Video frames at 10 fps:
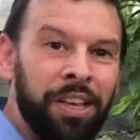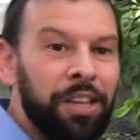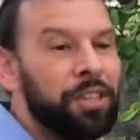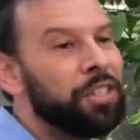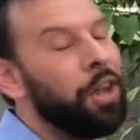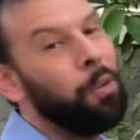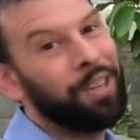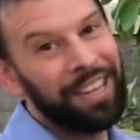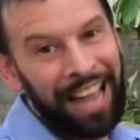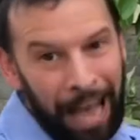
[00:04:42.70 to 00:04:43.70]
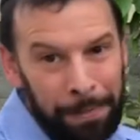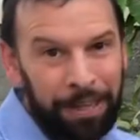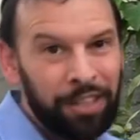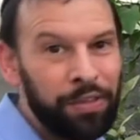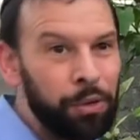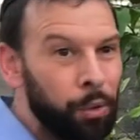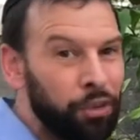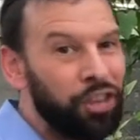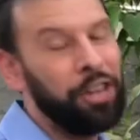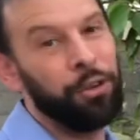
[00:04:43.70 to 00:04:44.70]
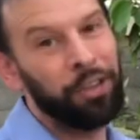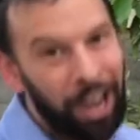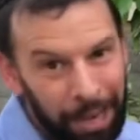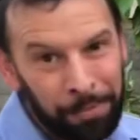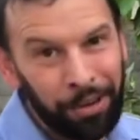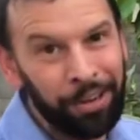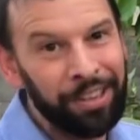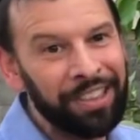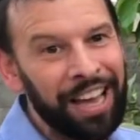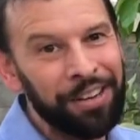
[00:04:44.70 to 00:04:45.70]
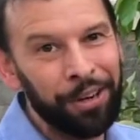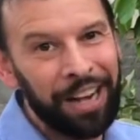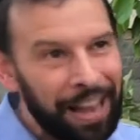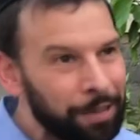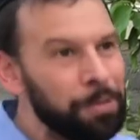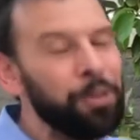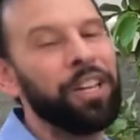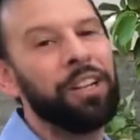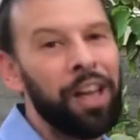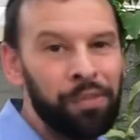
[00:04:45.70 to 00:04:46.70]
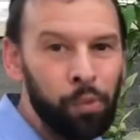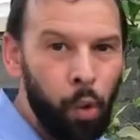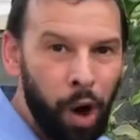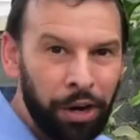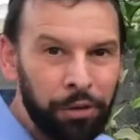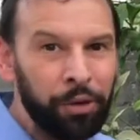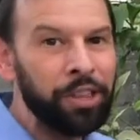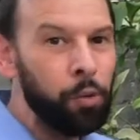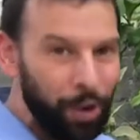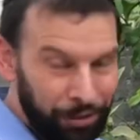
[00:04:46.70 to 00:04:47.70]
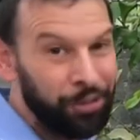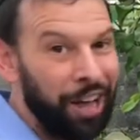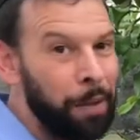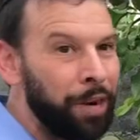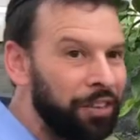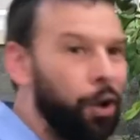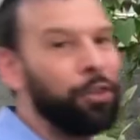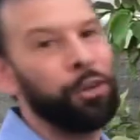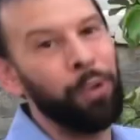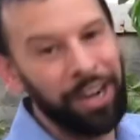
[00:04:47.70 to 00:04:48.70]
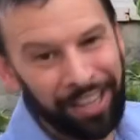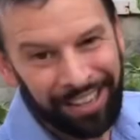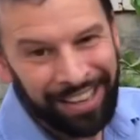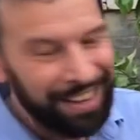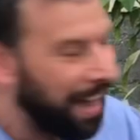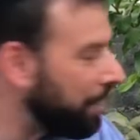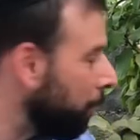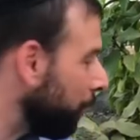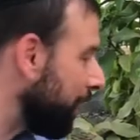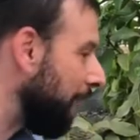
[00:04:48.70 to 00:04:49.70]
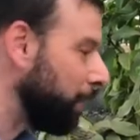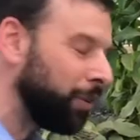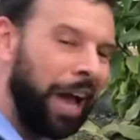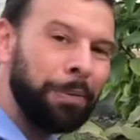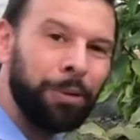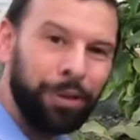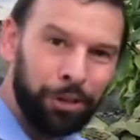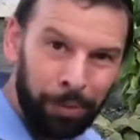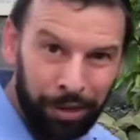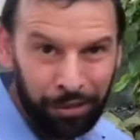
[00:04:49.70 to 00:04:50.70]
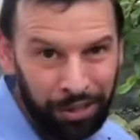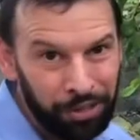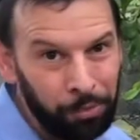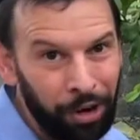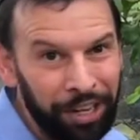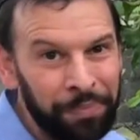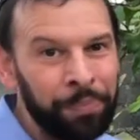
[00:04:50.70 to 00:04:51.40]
So what's gonna happen is, if you don't change your timer, is that you're gonna end up using a lot of water during the winter time when it's also raining, and you also have your timer with your sprinkler system running.